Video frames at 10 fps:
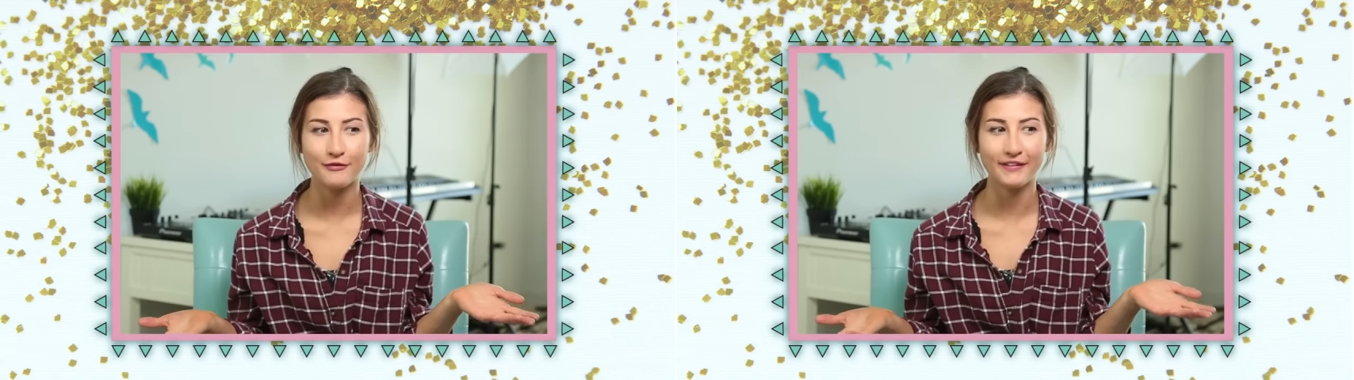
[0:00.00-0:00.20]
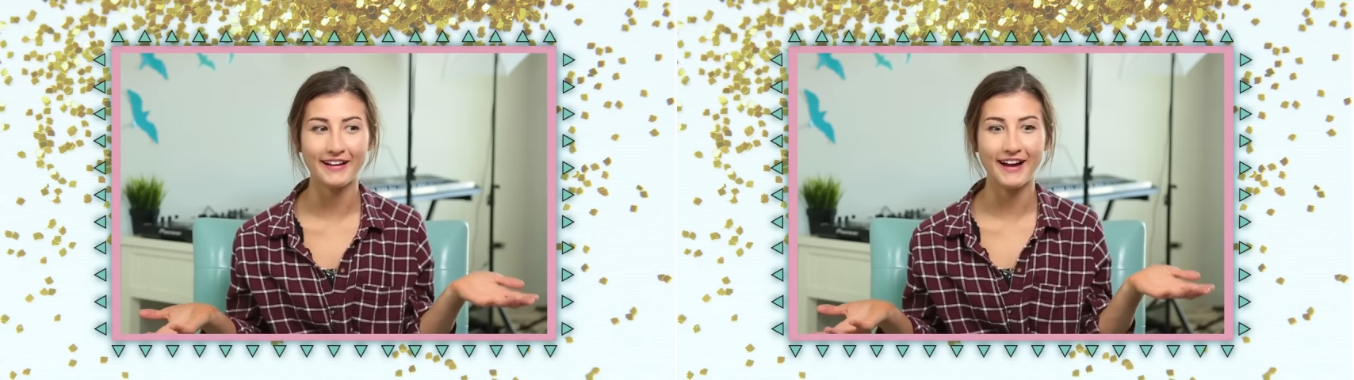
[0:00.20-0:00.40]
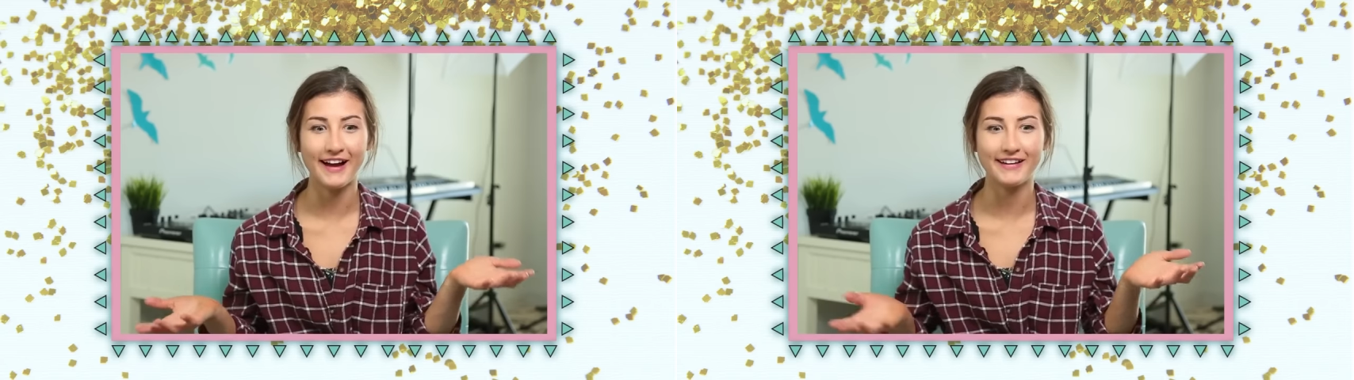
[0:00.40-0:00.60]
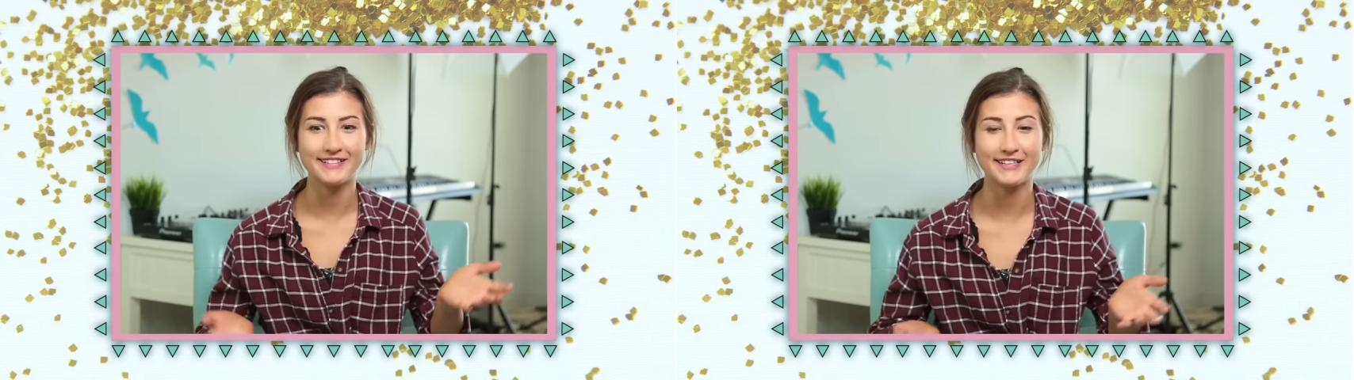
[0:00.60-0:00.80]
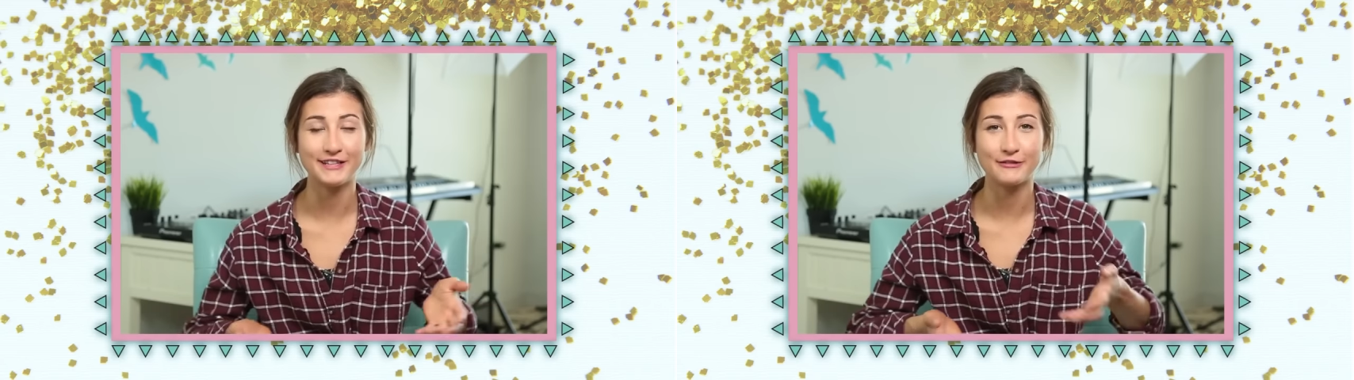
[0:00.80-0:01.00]
if like I
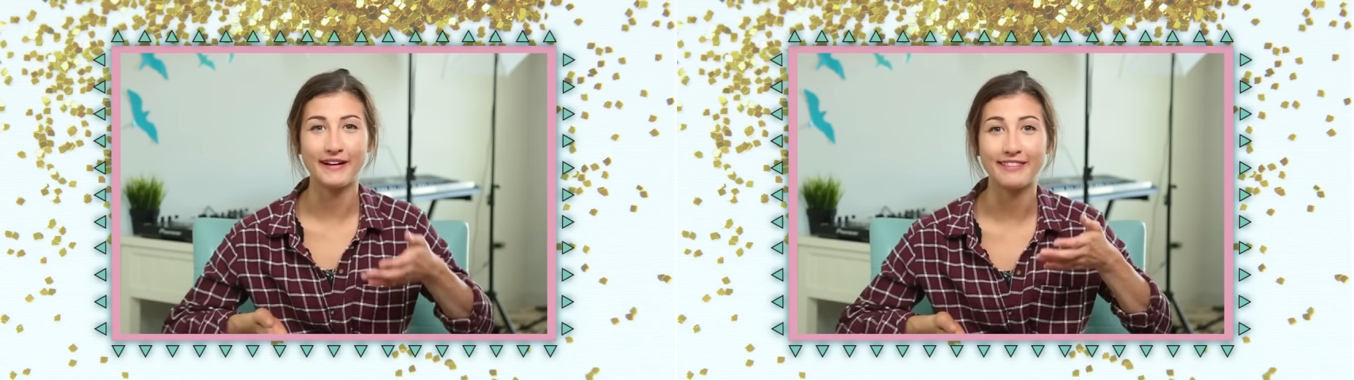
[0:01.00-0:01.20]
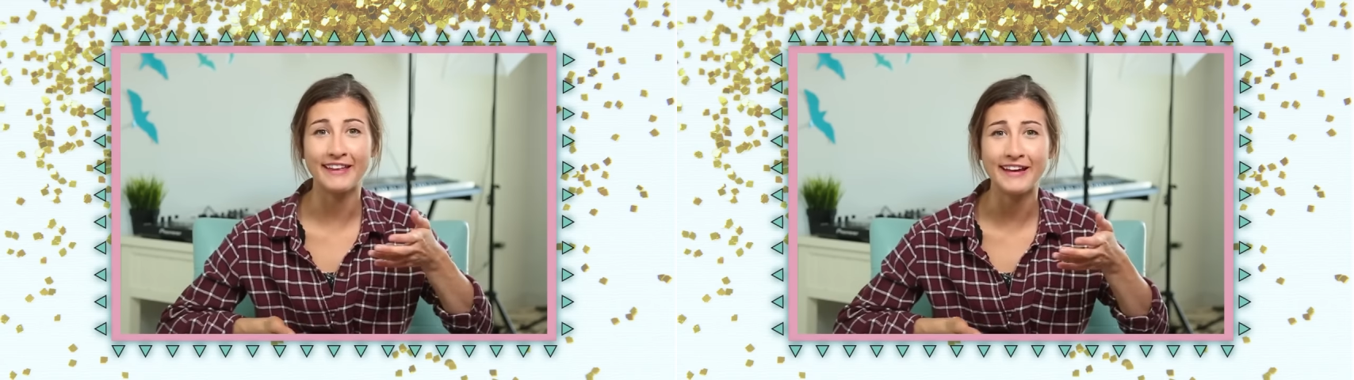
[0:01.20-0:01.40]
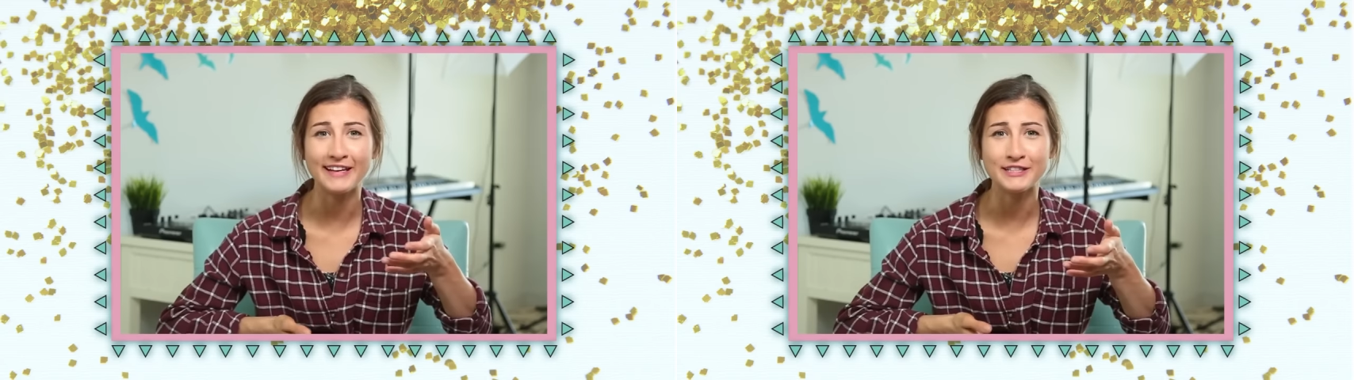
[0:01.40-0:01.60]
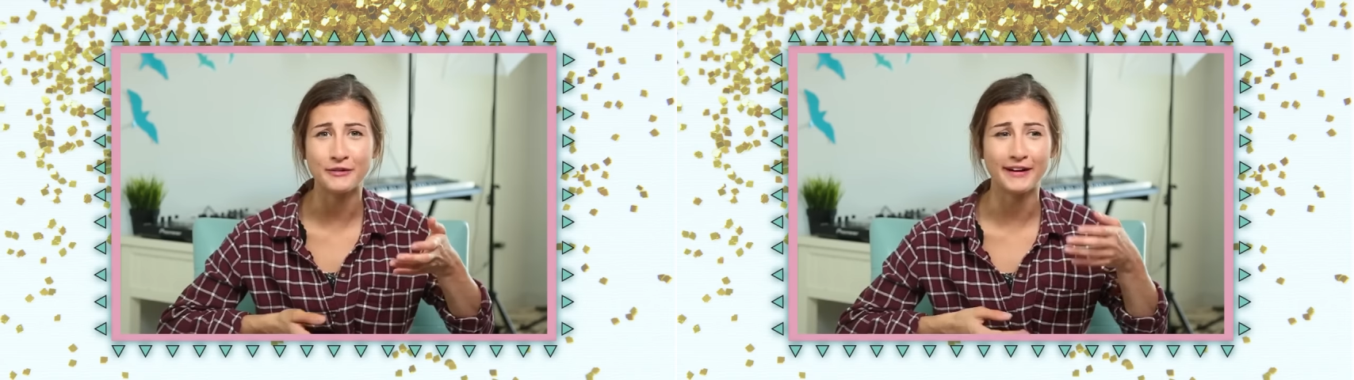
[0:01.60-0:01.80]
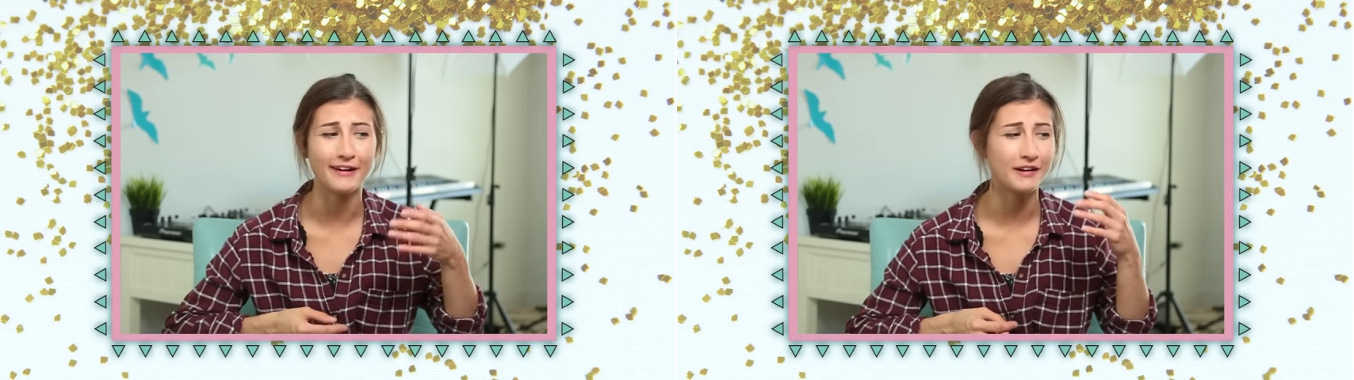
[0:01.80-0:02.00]
did the right things
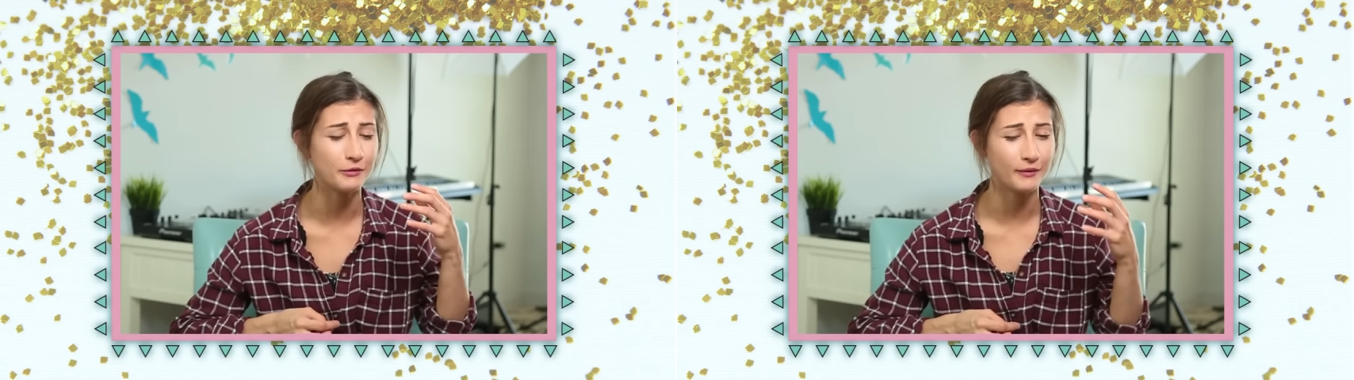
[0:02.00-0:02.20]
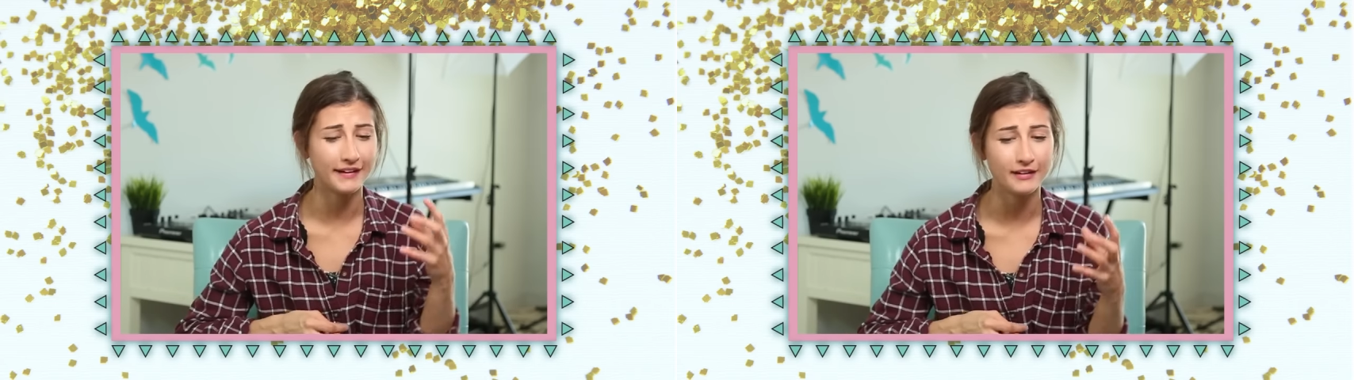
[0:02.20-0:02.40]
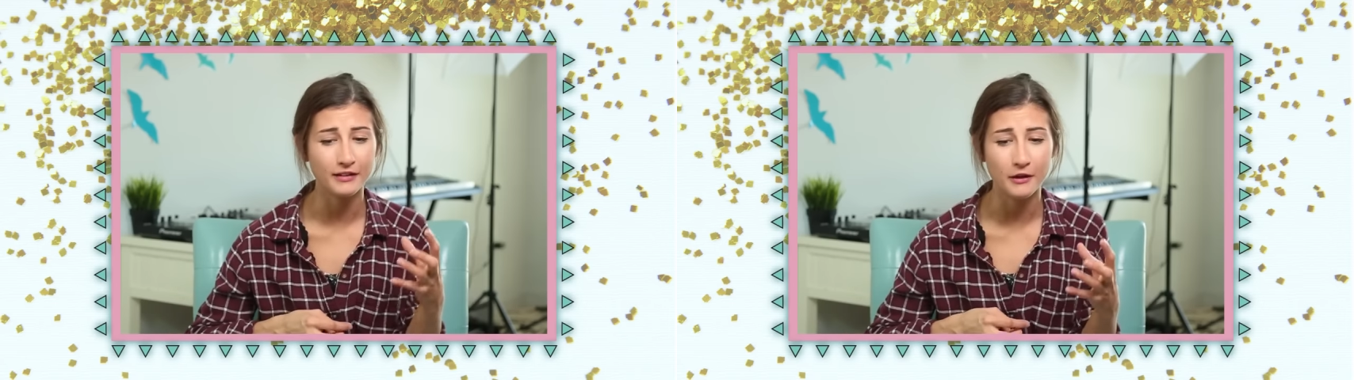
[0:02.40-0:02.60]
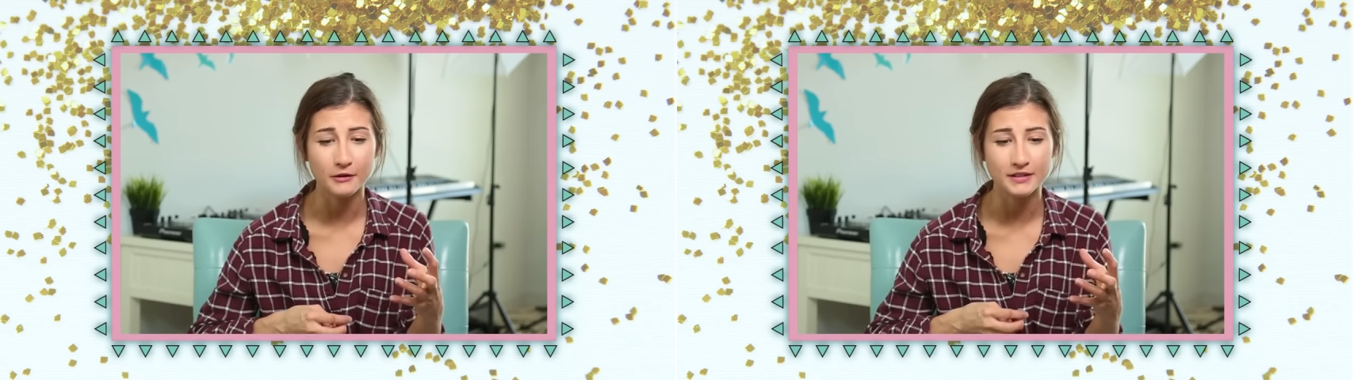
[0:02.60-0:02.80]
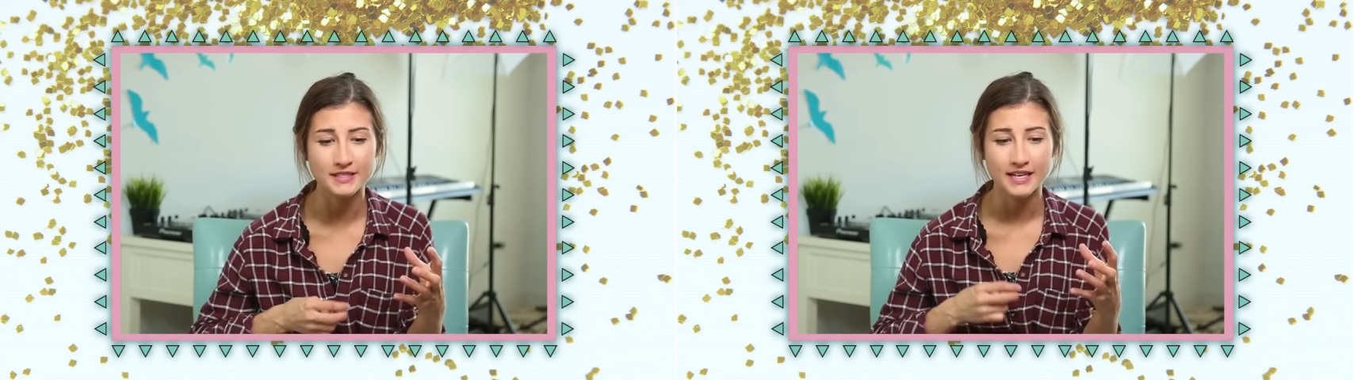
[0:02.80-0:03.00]
or I got him the right
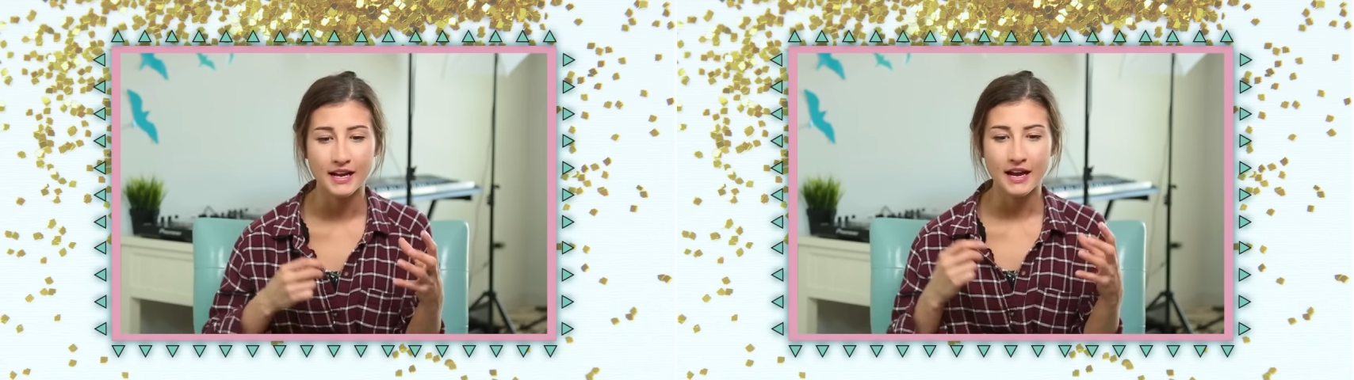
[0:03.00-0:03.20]
clothes,